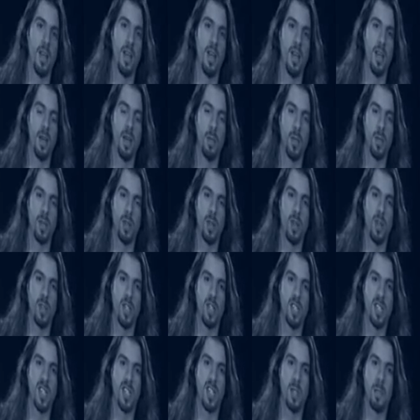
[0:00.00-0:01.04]
what's called a
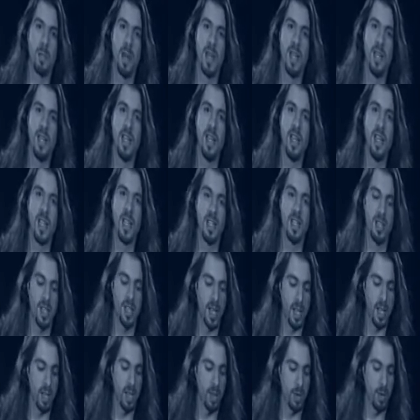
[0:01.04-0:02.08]
suspended
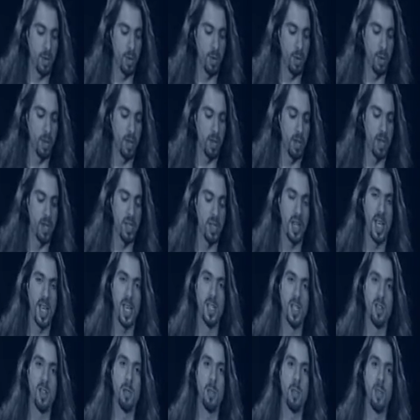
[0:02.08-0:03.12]
second chord. In this case,
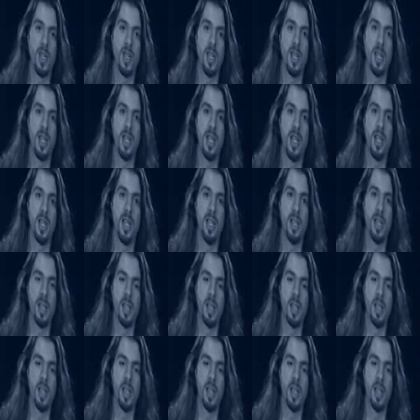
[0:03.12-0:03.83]
it would be a D.